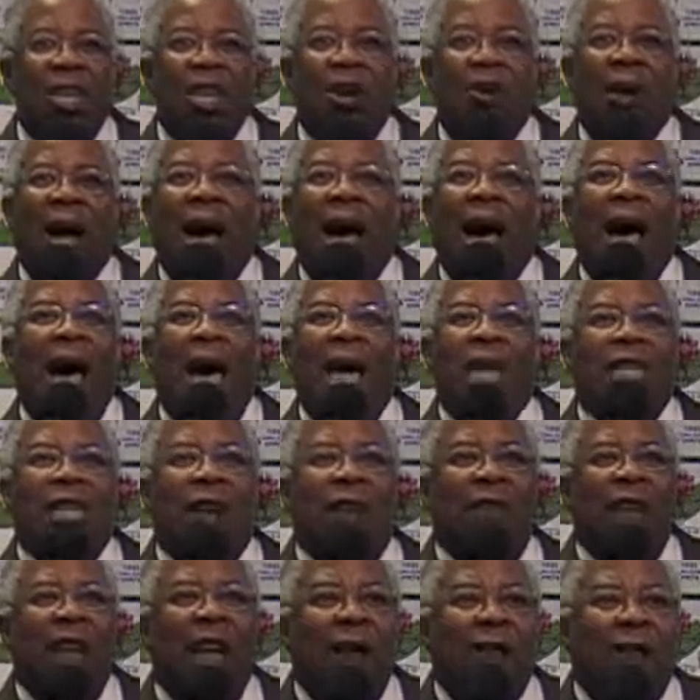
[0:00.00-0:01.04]
Your eyes
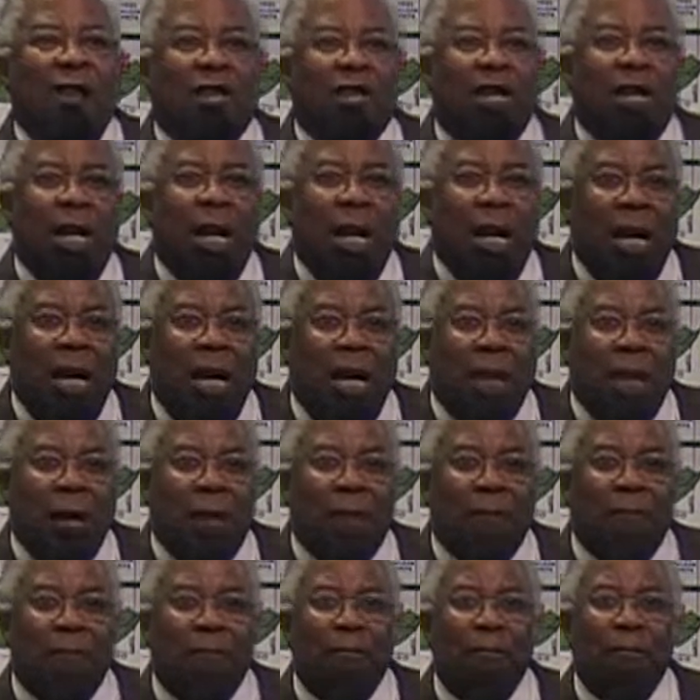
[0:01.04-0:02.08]
have never seen.
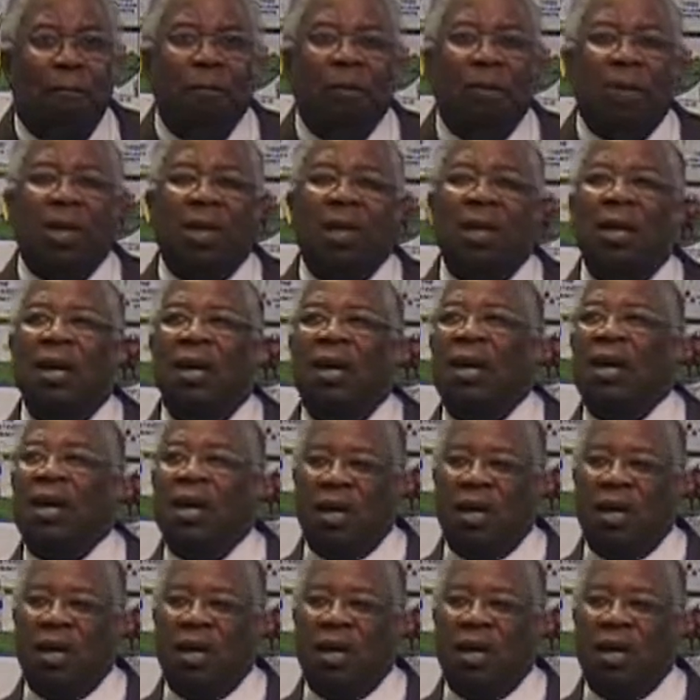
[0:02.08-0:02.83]
That's right.